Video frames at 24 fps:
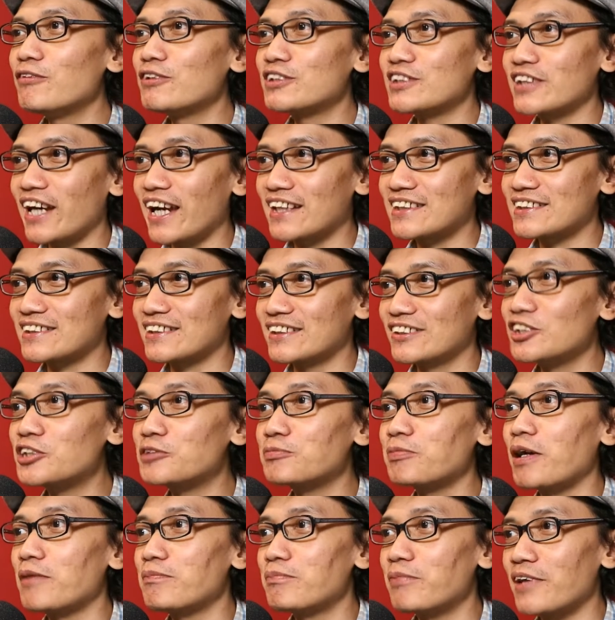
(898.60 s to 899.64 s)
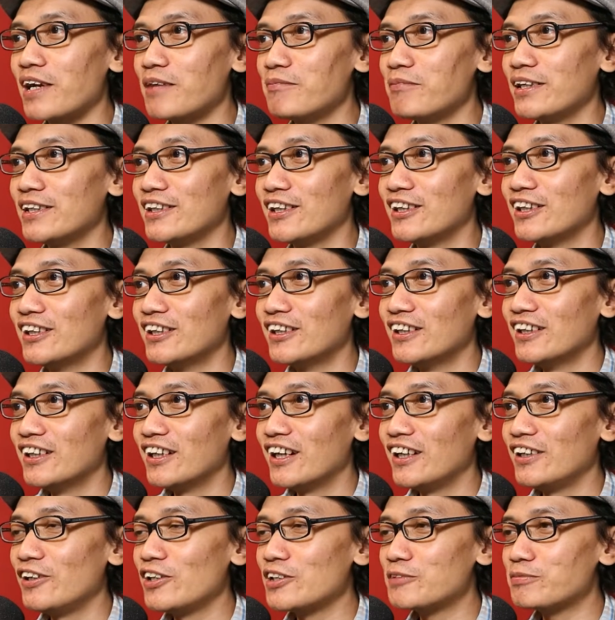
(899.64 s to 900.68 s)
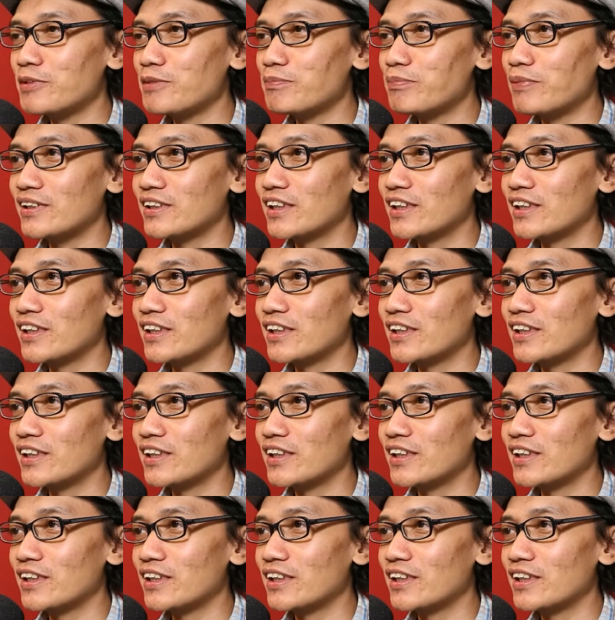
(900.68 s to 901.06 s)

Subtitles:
was ex newspaper. I mean, a newspaper